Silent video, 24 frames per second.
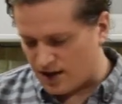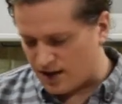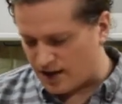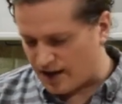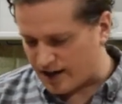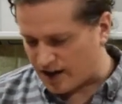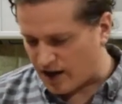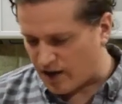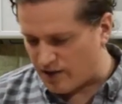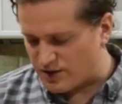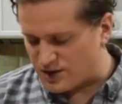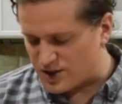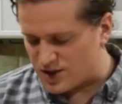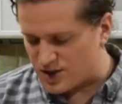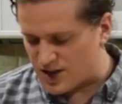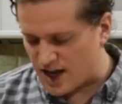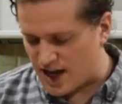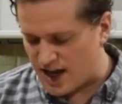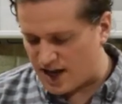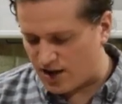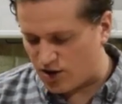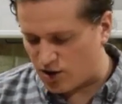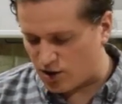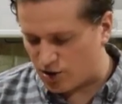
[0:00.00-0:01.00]
Like I was
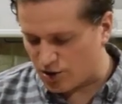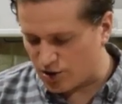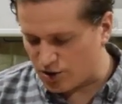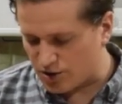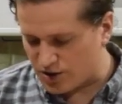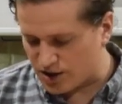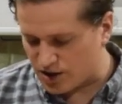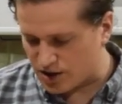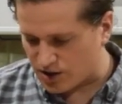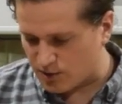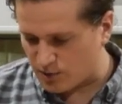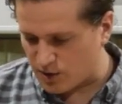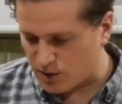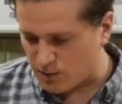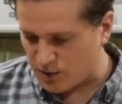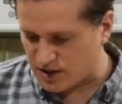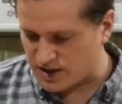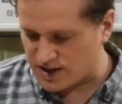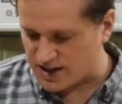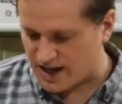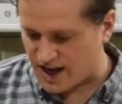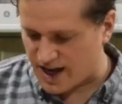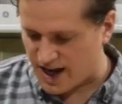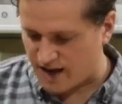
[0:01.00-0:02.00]
saying earlier, we
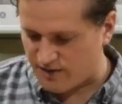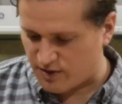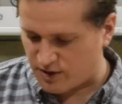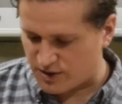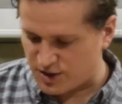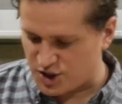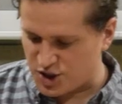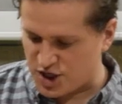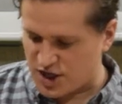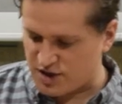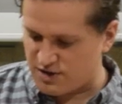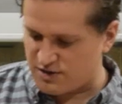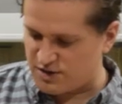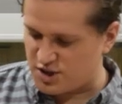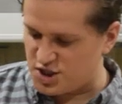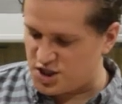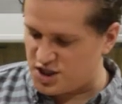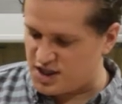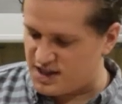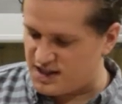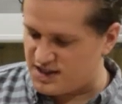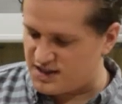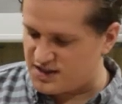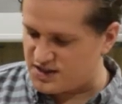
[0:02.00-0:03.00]
want to have our cheddar
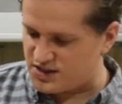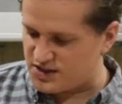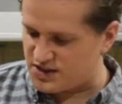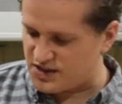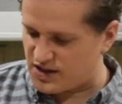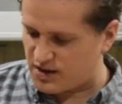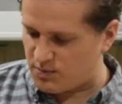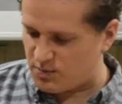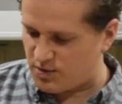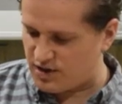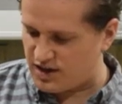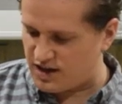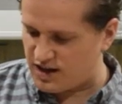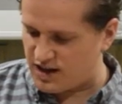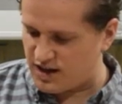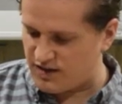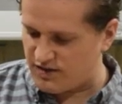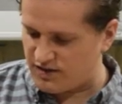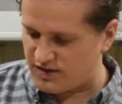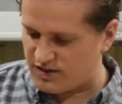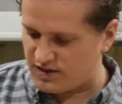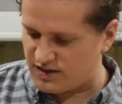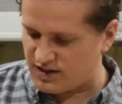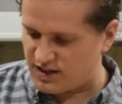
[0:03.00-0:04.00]
cheese somewhat
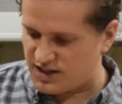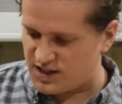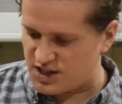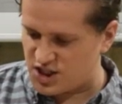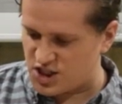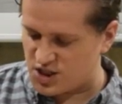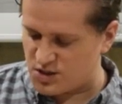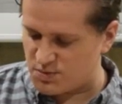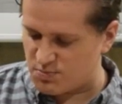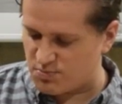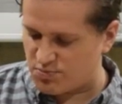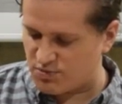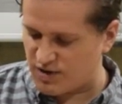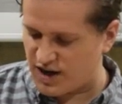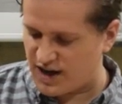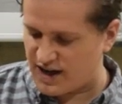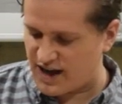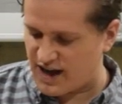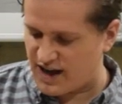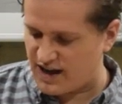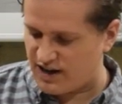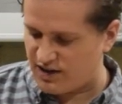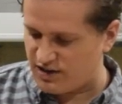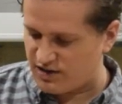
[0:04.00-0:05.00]
evenly spread
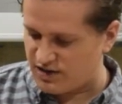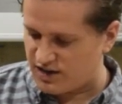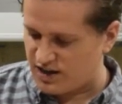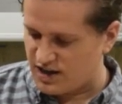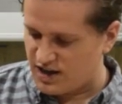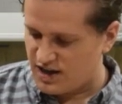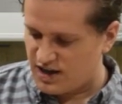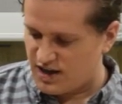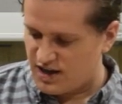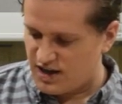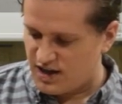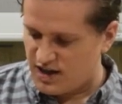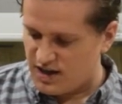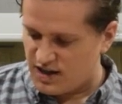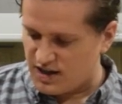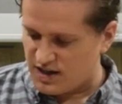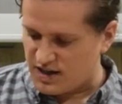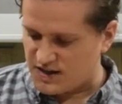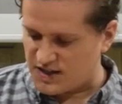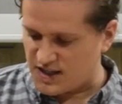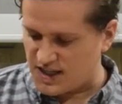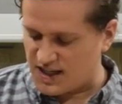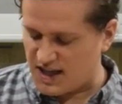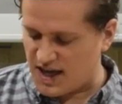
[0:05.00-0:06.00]
out.
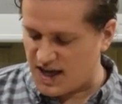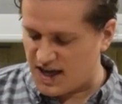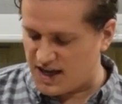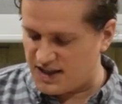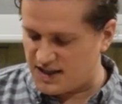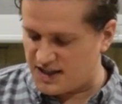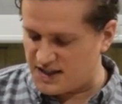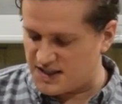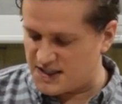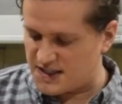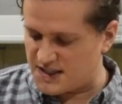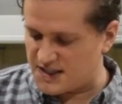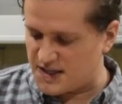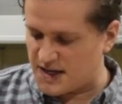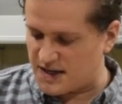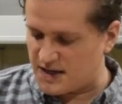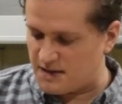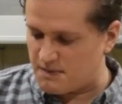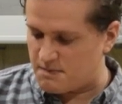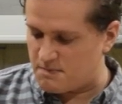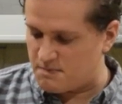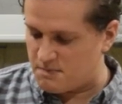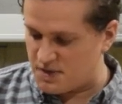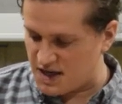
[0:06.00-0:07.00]
Because again, this is going
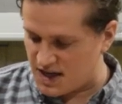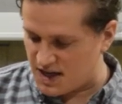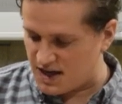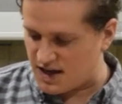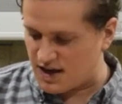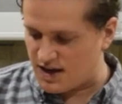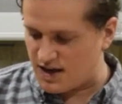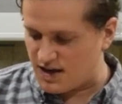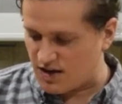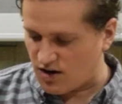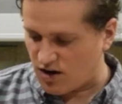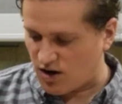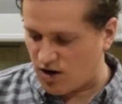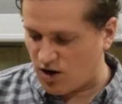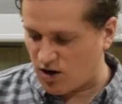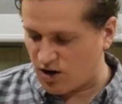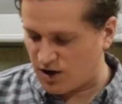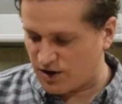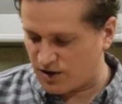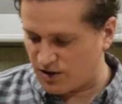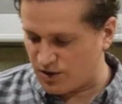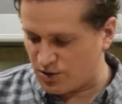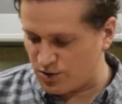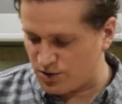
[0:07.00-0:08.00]
to be
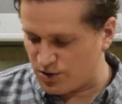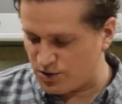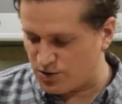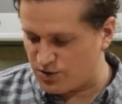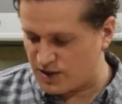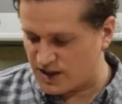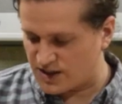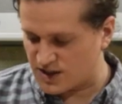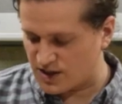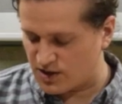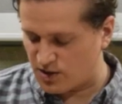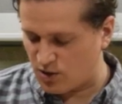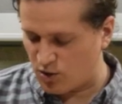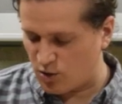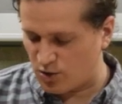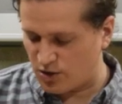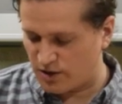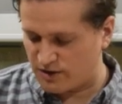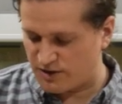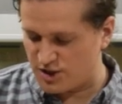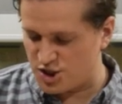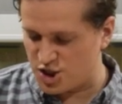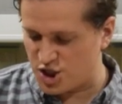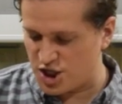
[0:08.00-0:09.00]
our glue that's going to hold
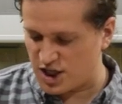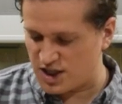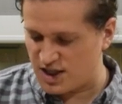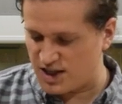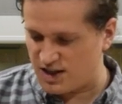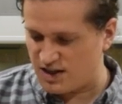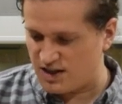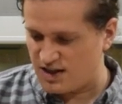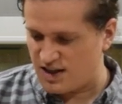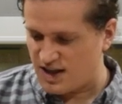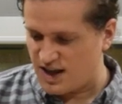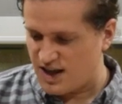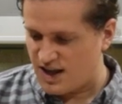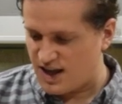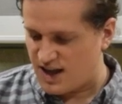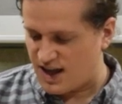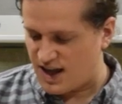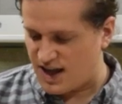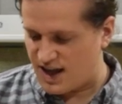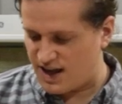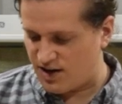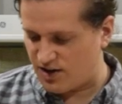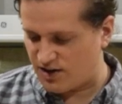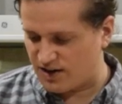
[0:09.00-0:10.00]
our chicken
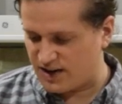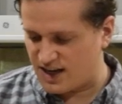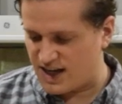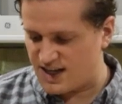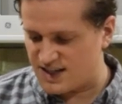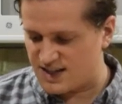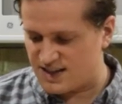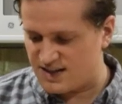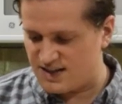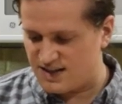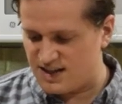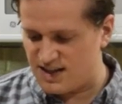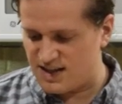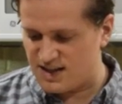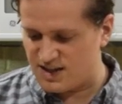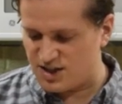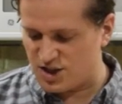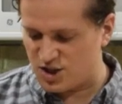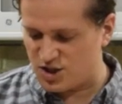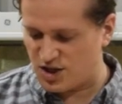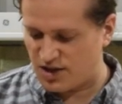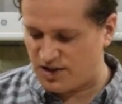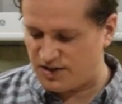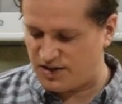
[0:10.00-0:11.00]
and our quesadilla
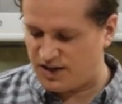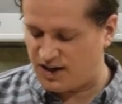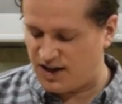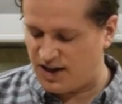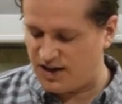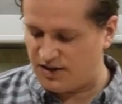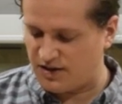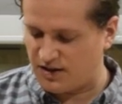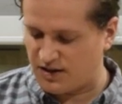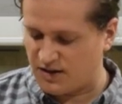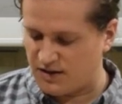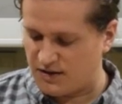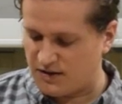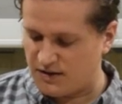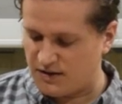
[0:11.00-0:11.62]
shell together.